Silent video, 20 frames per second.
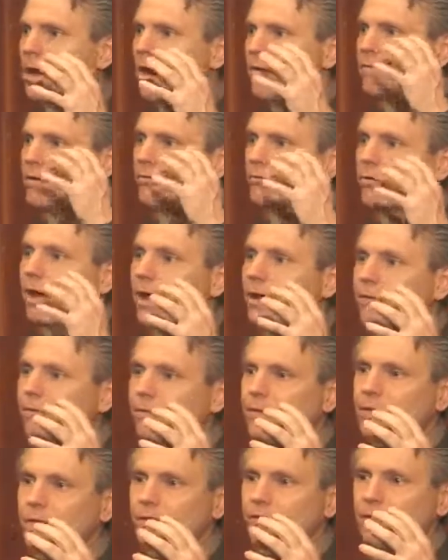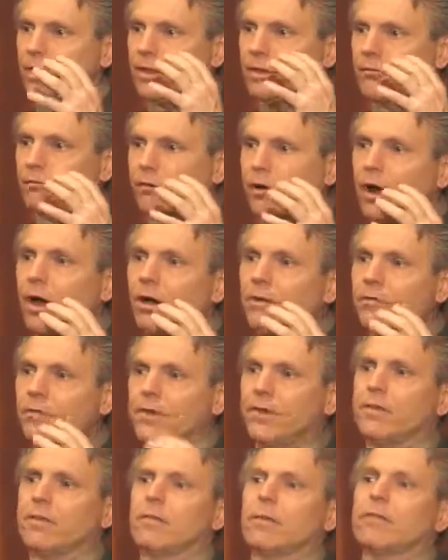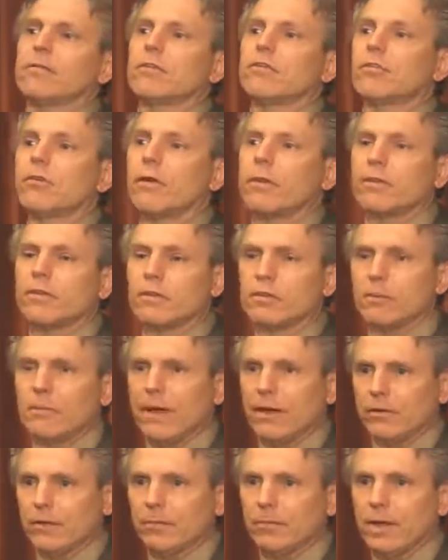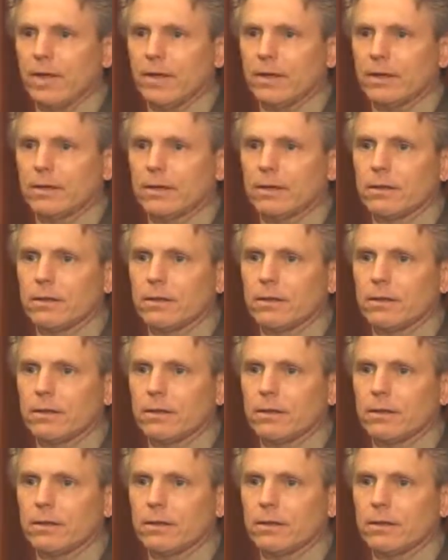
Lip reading: of the rightfulness and the wrongfulness of the choice he's about to make.